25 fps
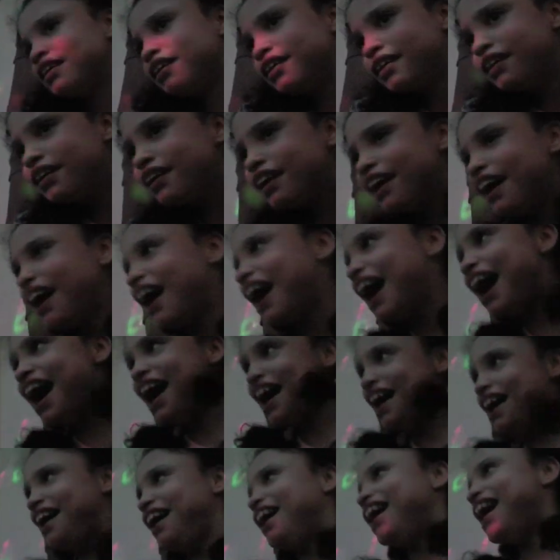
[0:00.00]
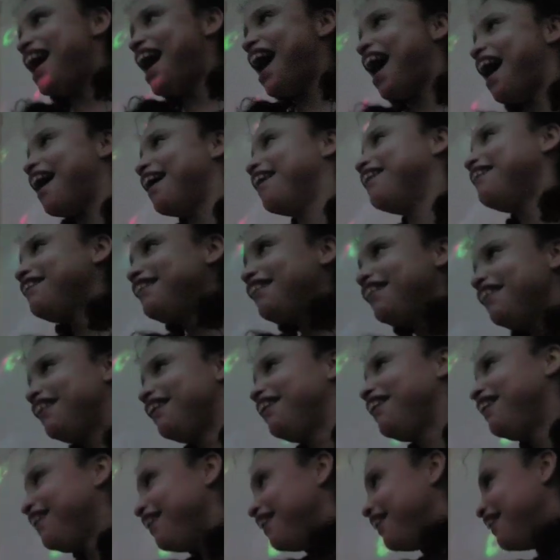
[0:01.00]
they can really, really
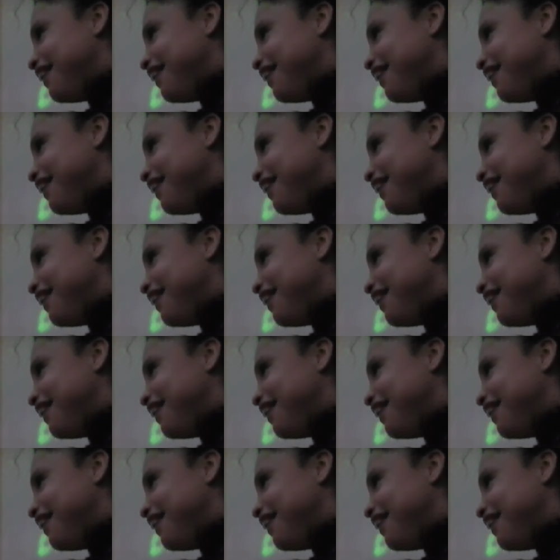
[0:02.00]
relax,